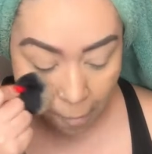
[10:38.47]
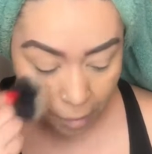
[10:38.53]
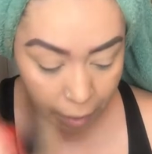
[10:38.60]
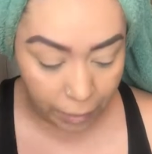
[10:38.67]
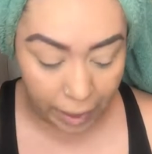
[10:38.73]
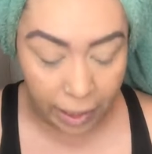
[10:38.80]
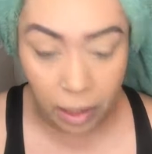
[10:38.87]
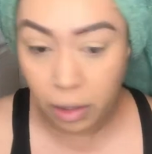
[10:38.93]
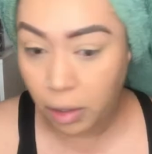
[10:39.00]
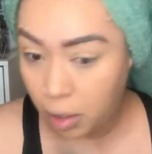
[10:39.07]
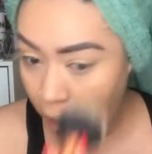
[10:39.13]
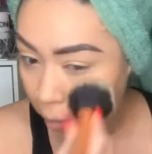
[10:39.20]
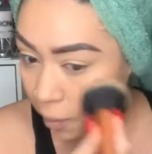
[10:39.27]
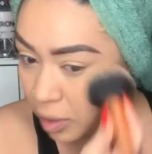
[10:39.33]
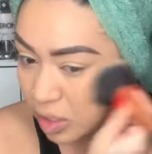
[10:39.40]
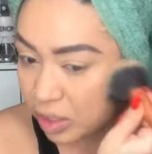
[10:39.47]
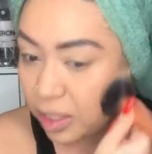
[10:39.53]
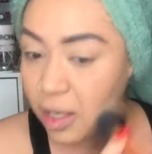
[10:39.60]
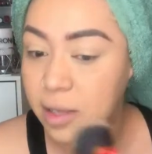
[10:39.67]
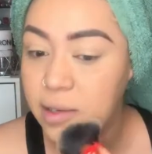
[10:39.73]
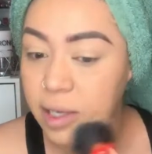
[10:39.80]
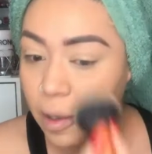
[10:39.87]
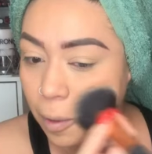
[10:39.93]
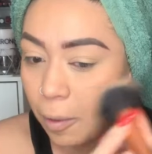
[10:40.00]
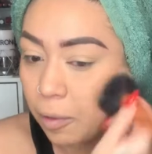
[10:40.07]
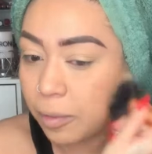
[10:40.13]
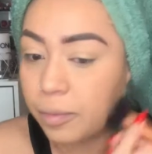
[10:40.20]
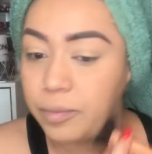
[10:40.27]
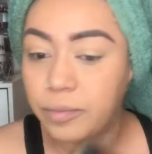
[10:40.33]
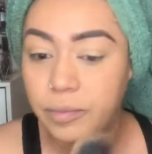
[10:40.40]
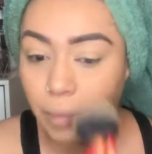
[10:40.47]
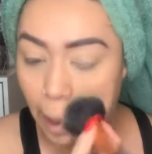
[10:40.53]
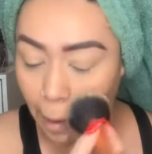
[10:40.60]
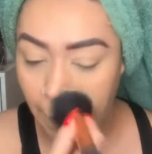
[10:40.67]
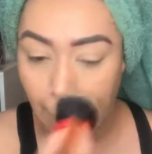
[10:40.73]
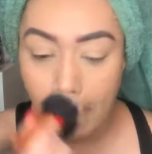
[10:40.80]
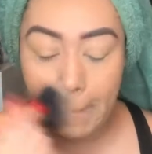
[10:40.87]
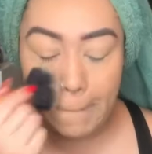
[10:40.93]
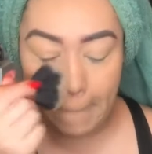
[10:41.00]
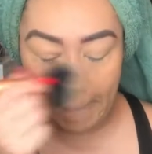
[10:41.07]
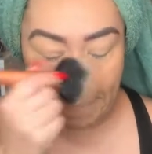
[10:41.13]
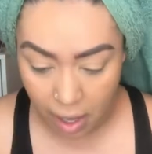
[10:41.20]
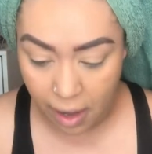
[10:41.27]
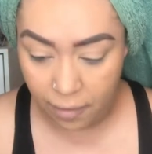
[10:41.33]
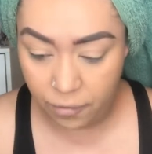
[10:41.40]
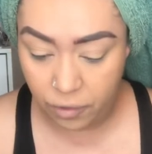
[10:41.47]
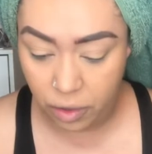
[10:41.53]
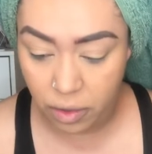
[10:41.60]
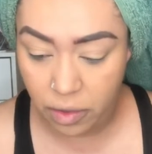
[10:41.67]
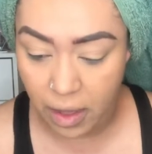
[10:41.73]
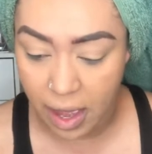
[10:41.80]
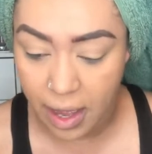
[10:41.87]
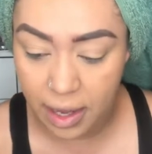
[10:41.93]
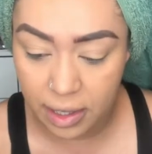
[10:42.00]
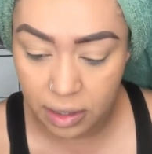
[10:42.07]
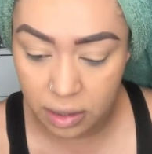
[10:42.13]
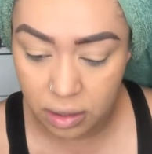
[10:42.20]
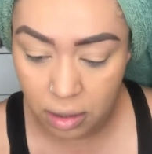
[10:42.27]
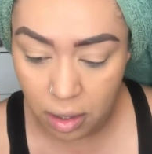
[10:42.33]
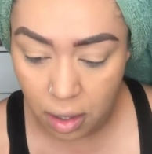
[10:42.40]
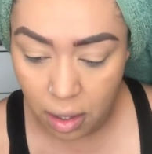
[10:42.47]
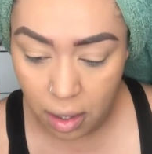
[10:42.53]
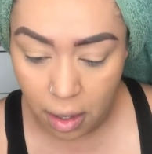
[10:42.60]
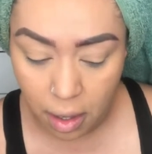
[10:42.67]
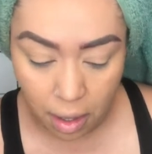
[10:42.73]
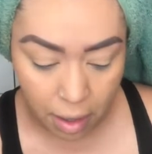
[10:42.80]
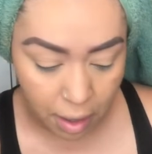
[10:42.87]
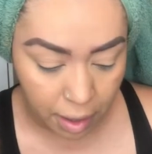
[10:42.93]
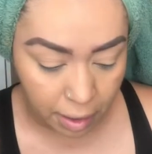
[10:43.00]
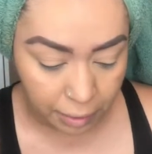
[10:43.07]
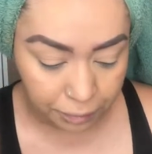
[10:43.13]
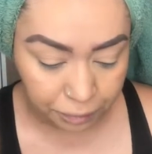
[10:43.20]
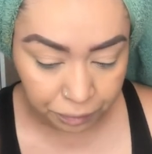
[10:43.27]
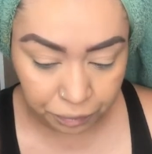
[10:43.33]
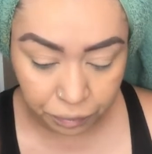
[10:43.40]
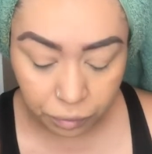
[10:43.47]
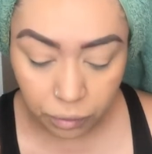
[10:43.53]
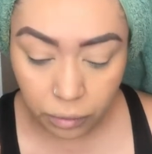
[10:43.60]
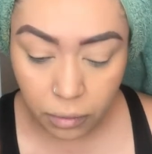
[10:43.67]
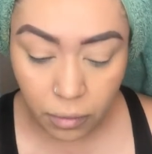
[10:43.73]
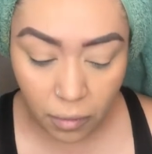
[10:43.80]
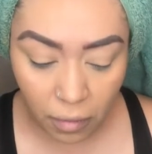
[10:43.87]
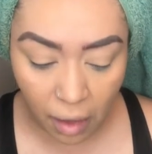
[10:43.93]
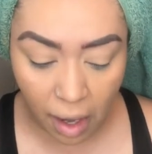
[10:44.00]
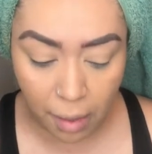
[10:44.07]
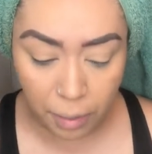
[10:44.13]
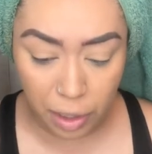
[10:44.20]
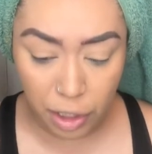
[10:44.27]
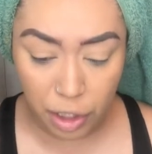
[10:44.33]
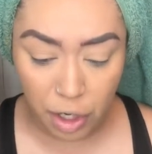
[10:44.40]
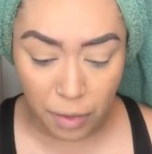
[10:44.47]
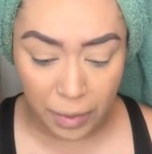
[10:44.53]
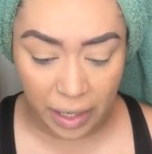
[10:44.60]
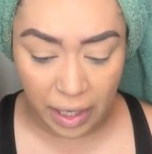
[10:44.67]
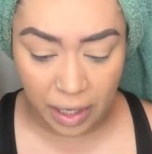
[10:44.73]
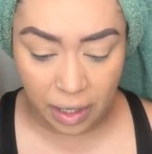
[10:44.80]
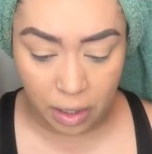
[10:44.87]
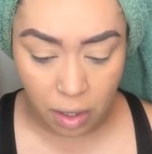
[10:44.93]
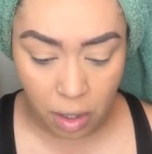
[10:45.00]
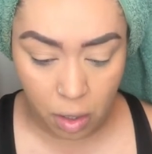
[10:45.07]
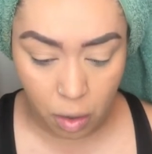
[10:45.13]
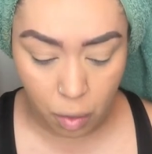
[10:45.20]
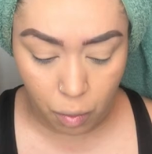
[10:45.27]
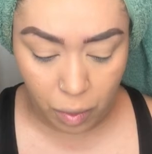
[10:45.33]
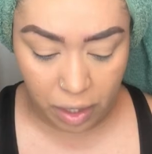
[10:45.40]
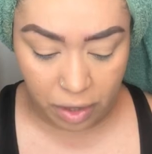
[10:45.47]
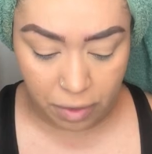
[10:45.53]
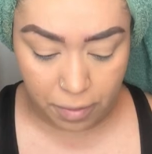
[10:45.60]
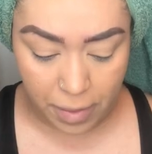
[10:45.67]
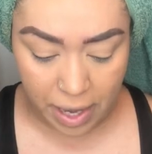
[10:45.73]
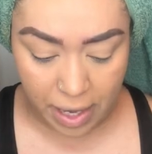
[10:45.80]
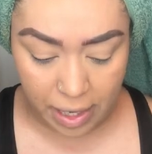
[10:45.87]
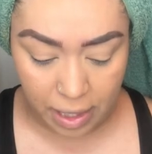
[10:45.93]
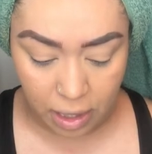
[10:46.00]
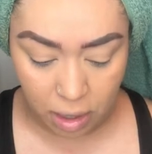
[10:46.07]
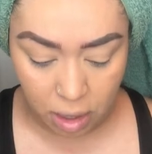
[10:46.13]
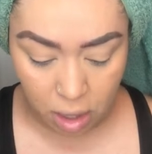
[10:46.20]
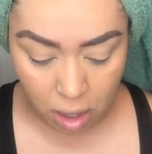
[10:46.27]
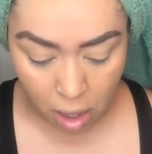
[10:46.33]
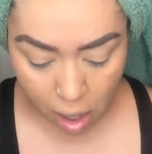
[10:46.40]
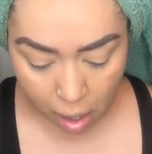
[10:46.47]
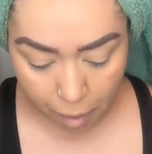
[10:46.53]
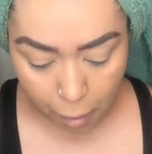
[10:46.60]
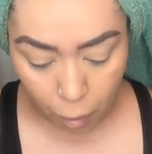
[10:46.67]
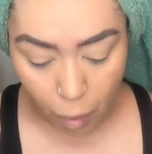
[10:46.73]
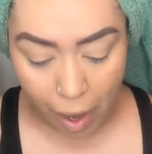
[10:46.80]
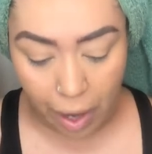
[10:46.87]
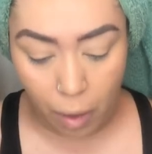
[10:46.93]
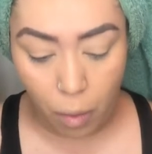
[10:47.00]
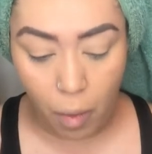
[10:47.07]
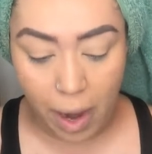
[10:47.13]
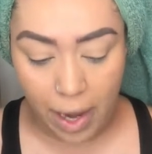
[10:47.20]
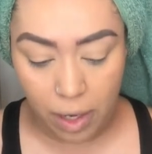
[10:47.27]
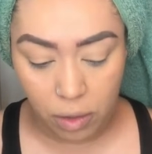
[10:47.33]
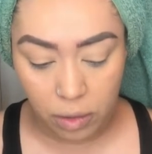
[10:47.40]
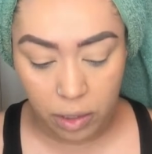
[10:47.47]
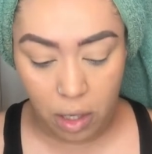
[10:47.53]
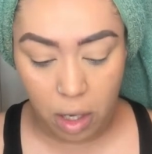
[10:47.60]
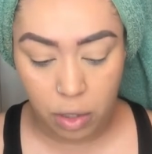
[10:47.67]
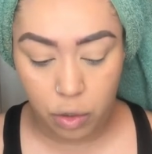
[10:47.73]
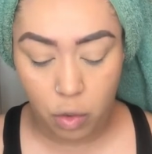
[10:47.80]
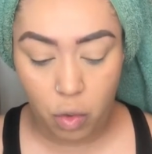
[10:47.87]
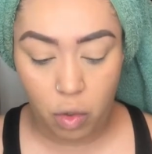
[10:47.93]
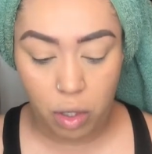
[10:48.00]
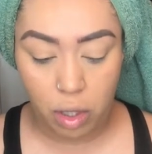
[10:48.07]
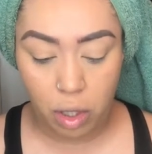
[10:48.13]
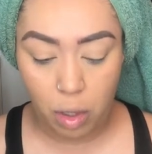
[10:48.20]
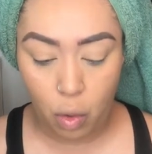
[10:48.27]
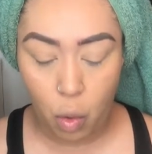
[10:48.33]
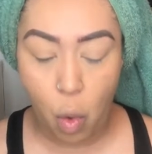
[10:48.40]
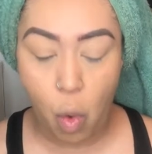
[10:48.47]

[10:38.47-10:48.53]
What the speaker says: my regular skin tone powder. After that, I'm going to go in with my Wet n Wild contour